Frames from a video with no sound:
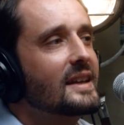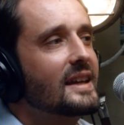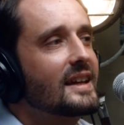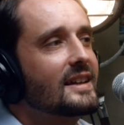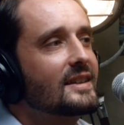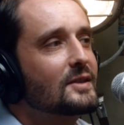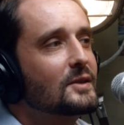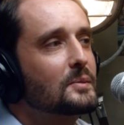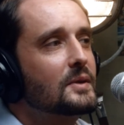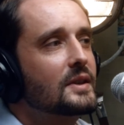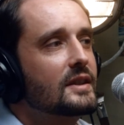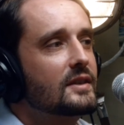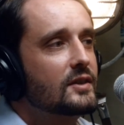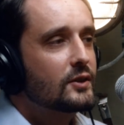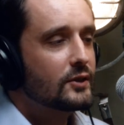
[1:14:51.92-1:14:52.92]
Yeah. So pretty.
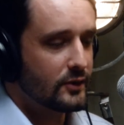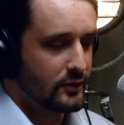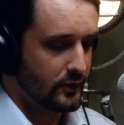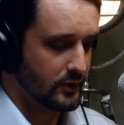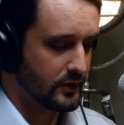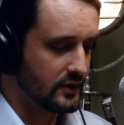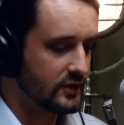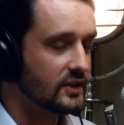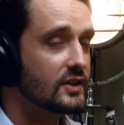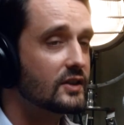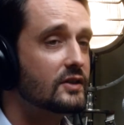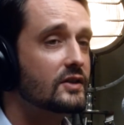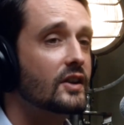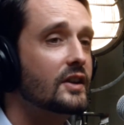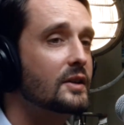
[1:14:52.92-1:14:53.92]
She just
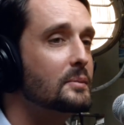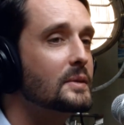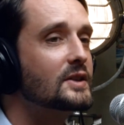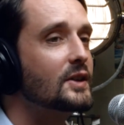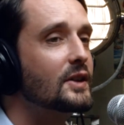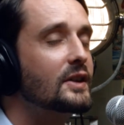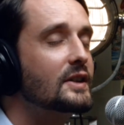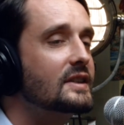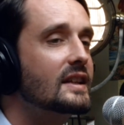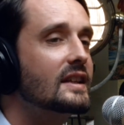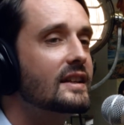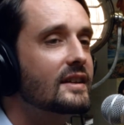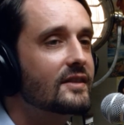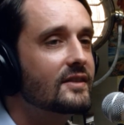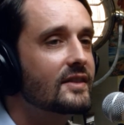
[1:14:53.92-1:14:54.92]
started maternity
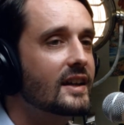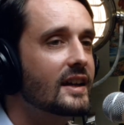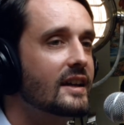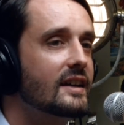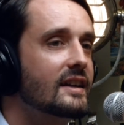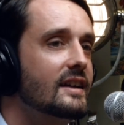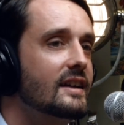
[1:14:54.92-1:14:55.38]
leave. Yeah.